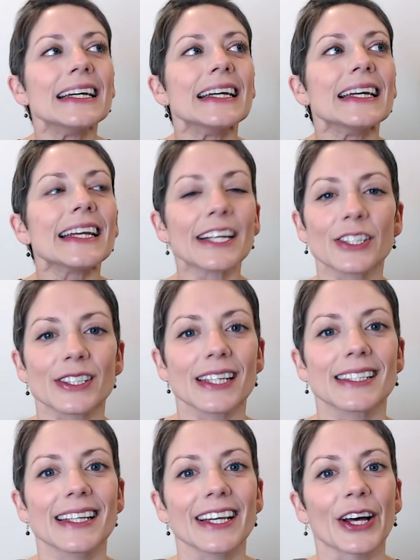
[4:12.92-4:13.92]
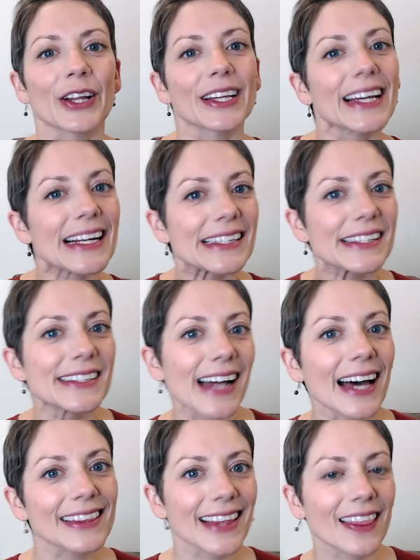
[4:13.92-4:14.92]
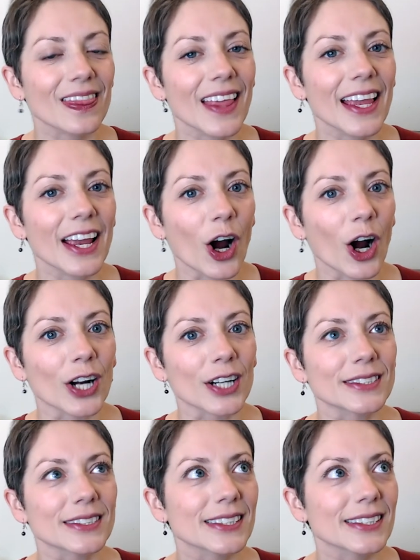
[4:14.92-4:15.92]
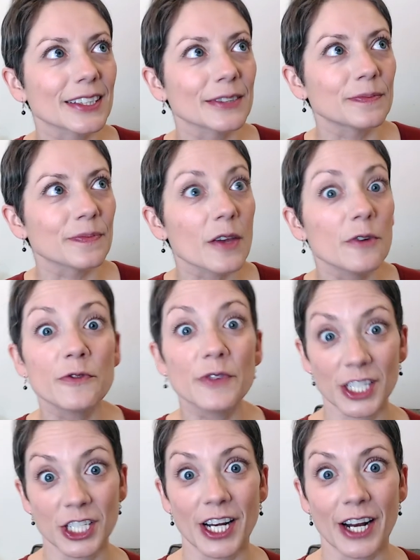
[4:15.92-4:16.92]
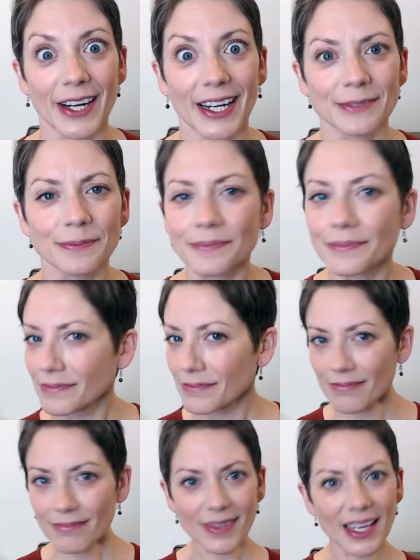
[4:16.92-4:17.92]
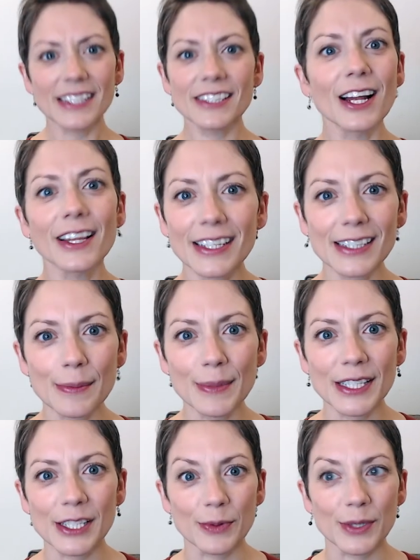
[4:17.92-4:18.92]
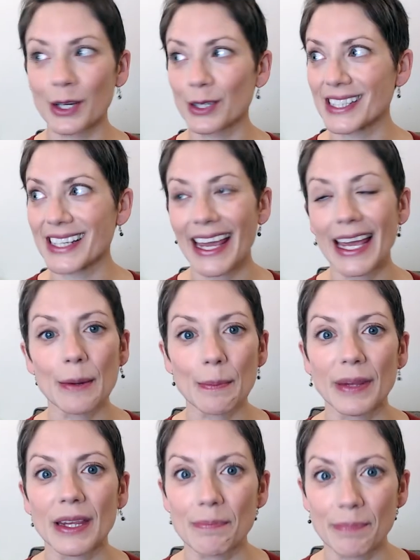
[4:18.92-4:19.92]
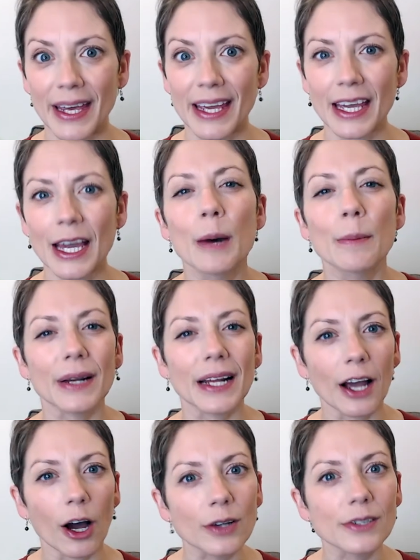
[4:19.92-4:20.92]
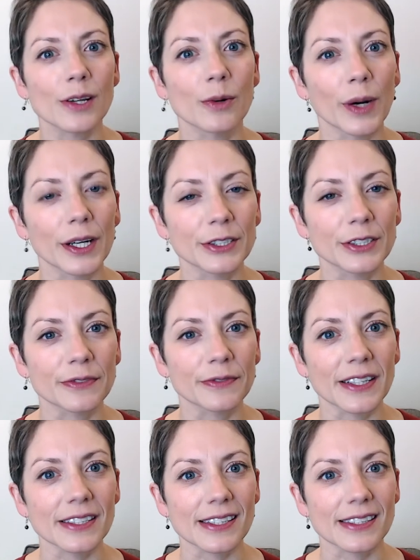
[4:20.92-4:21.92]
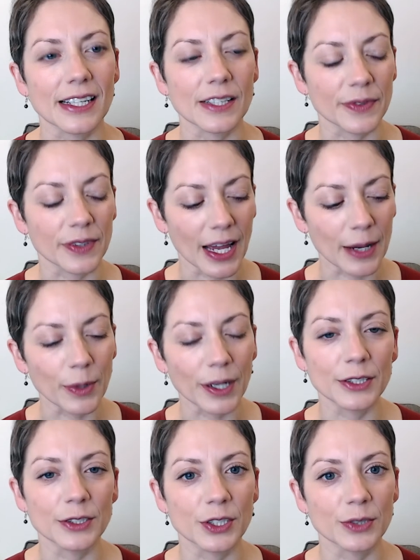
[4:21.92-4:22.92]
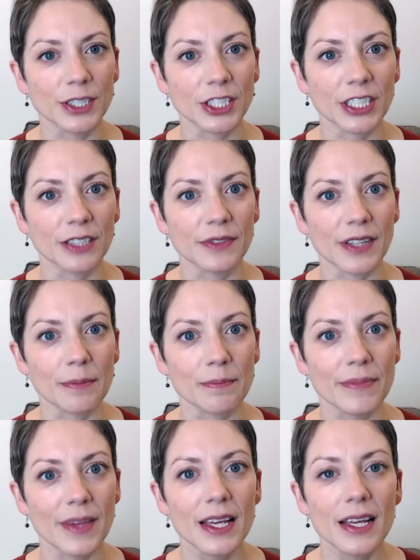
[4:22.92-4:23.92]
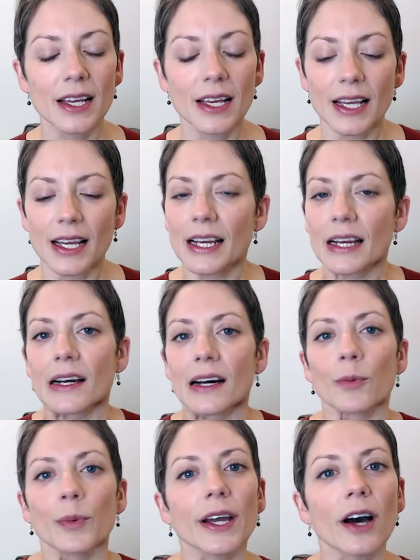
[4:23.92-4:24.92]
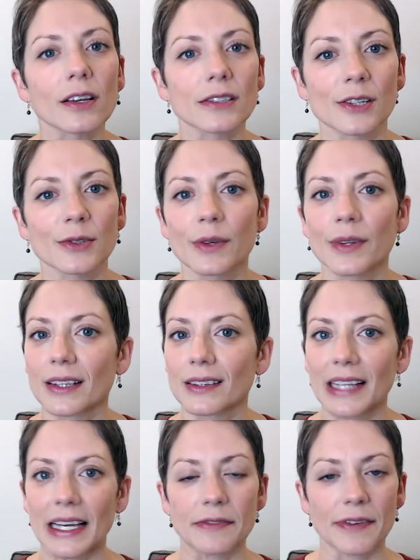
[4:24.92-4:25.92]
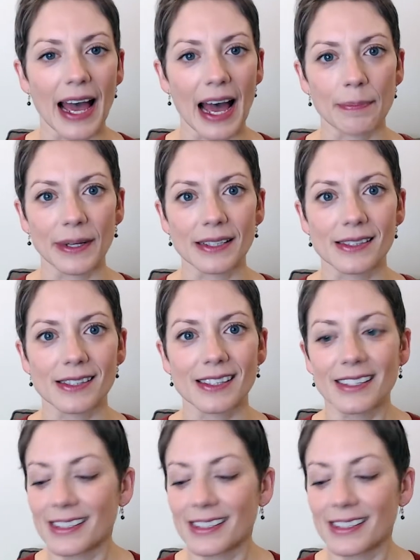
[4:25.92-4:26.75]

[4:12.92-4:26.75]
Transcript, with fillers: Here's the deal it's not that they aren't visionary. It's not that some of these results can't be big, but I also want you to feel successful. I want you to achieve them. We also know that life happens.